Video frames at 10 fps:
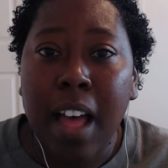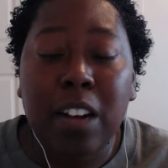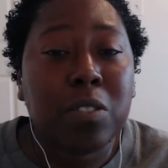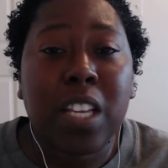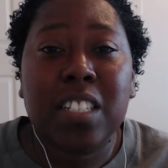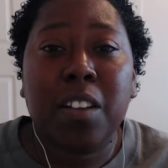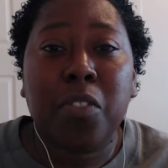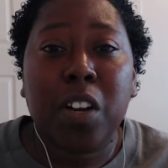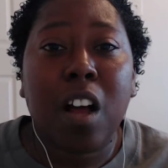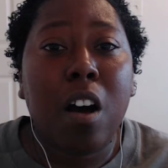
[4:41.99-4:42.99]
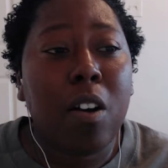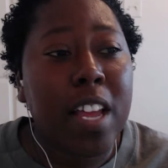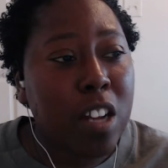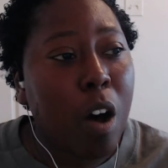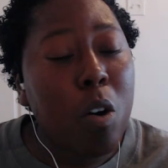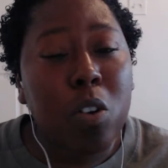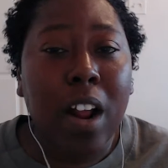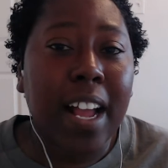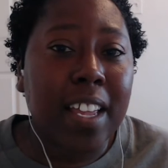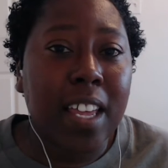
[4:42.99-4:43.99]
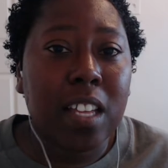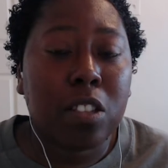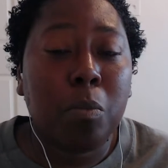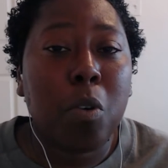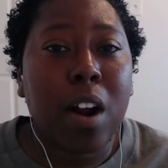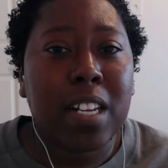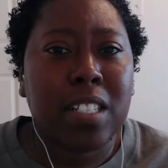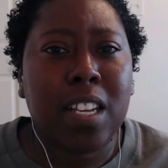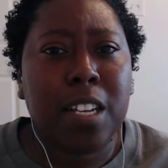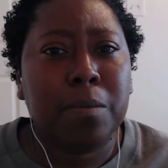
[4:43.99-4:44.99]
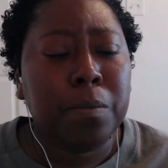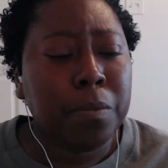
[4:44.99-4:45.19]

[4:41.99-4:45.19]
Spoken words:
I don't think it's different at all. And the older I get, the more I see